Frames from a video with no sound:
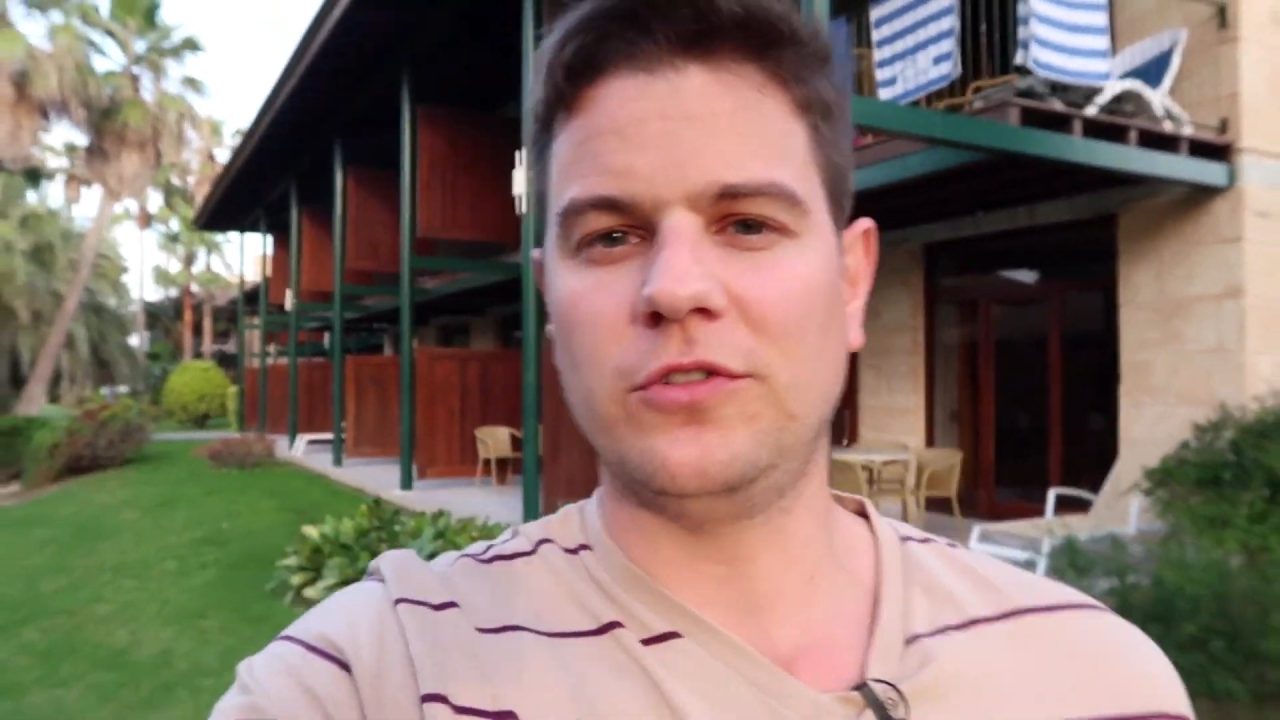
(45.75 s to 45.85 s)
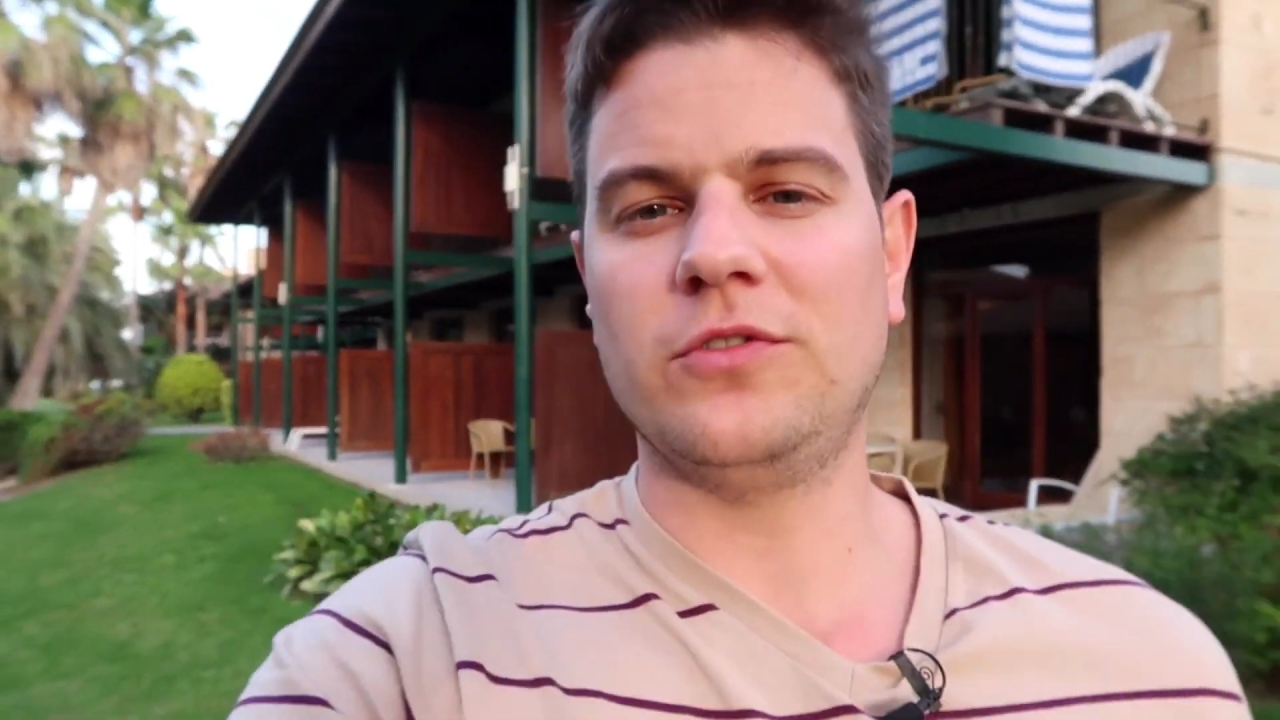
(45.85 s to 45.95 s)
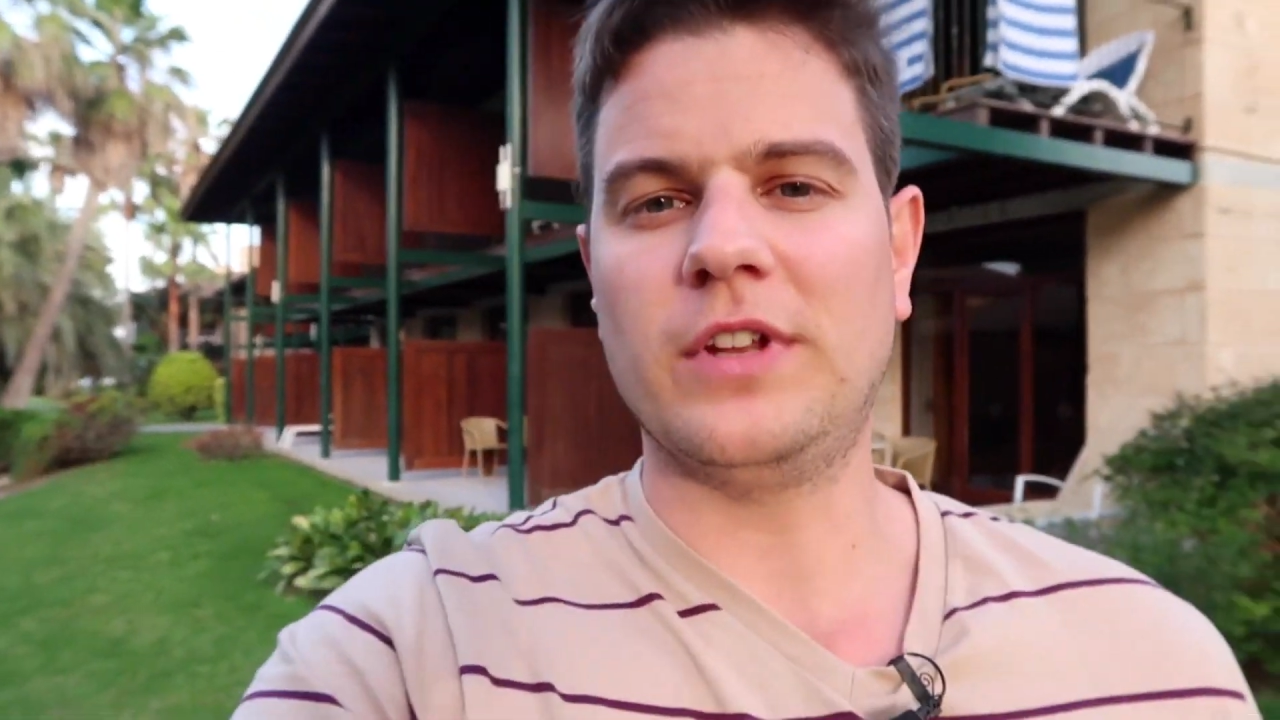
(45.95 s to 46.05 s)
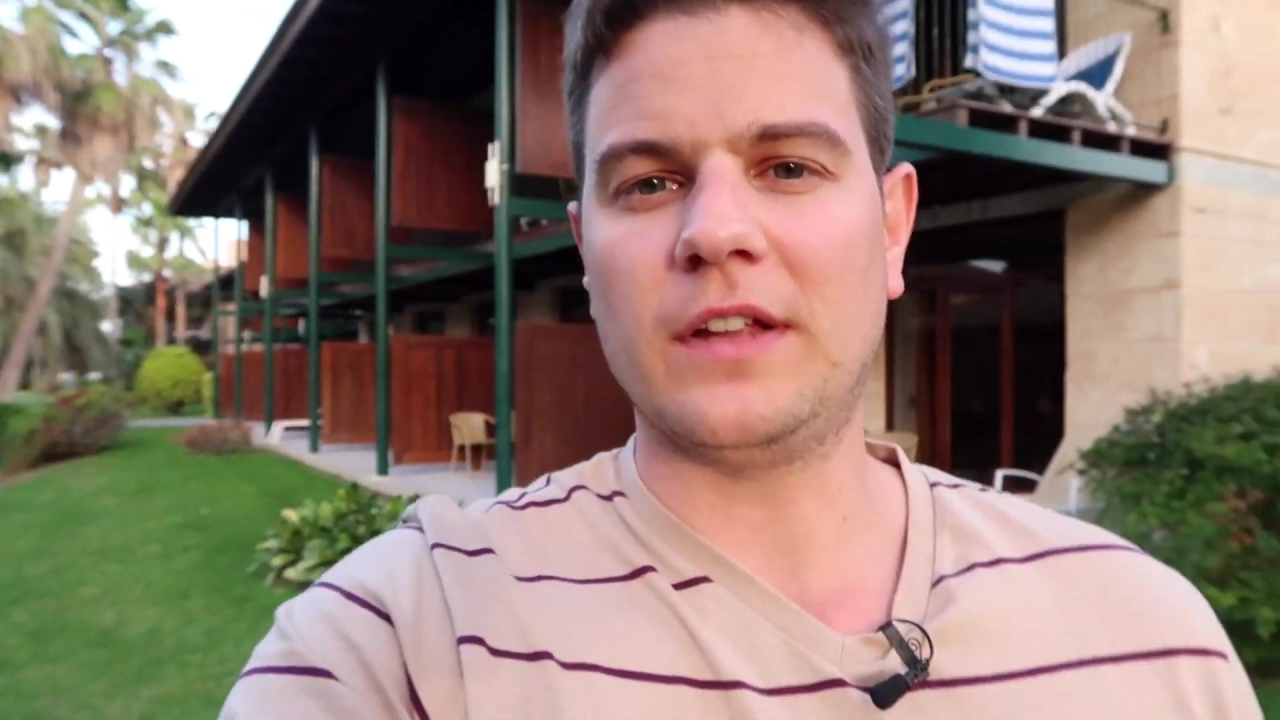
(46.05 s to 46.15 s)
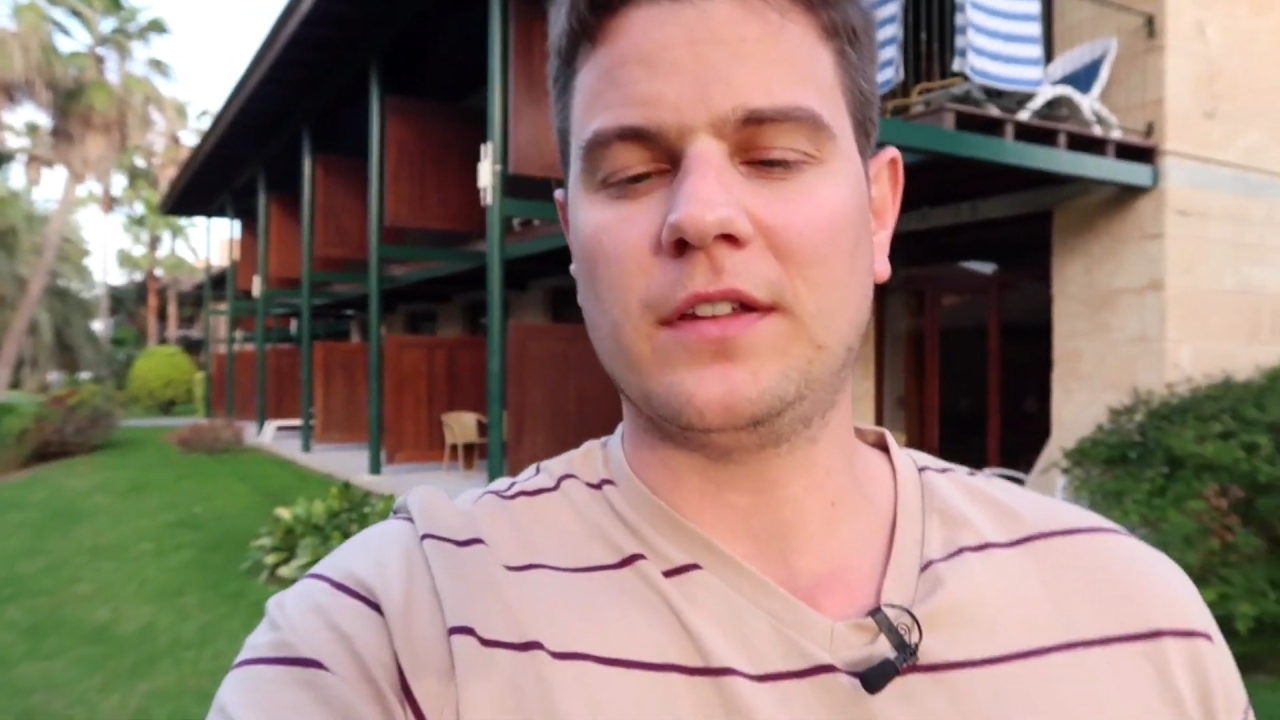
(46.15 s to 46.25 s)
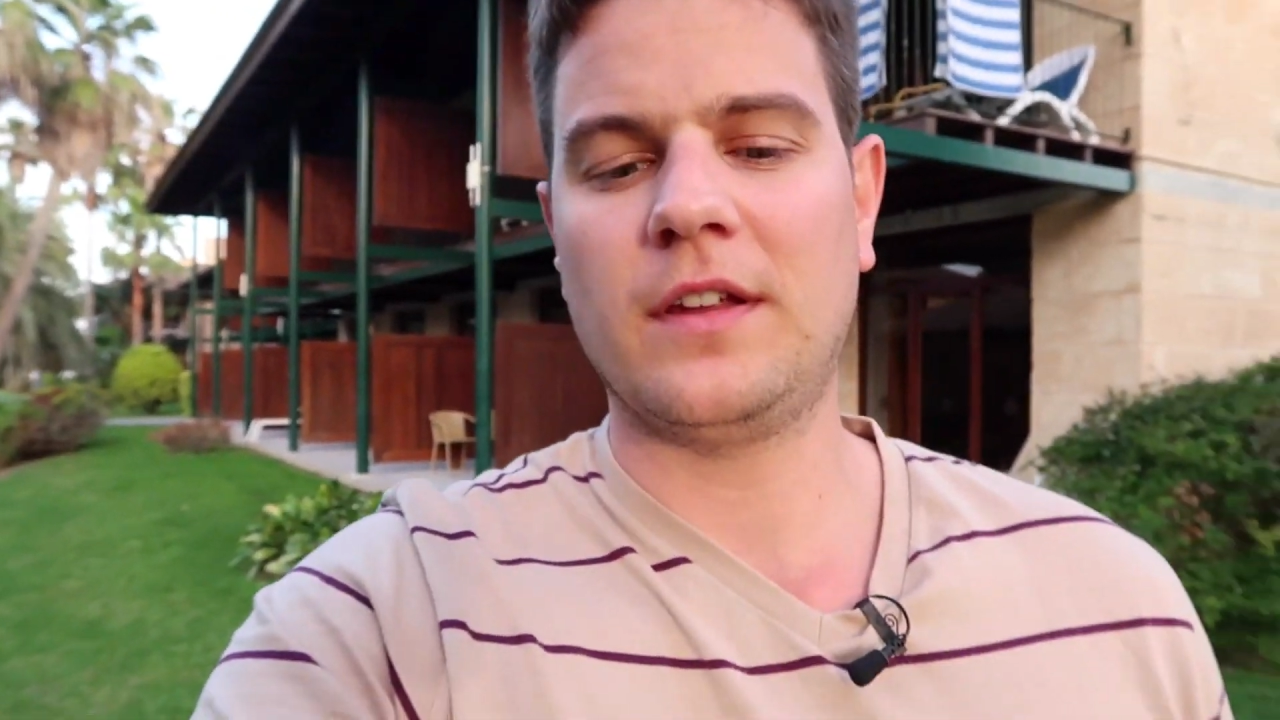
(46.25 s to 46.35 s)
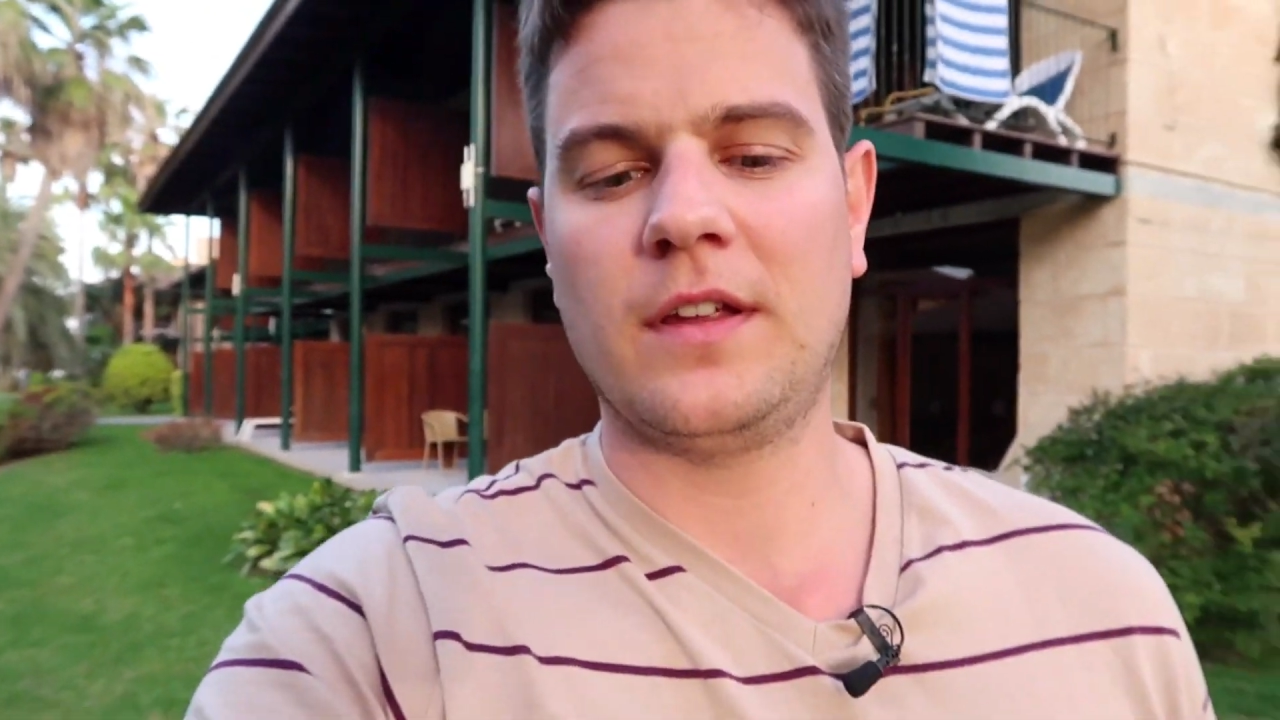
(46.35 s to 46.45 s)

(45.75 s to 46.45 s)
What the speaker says: you do that?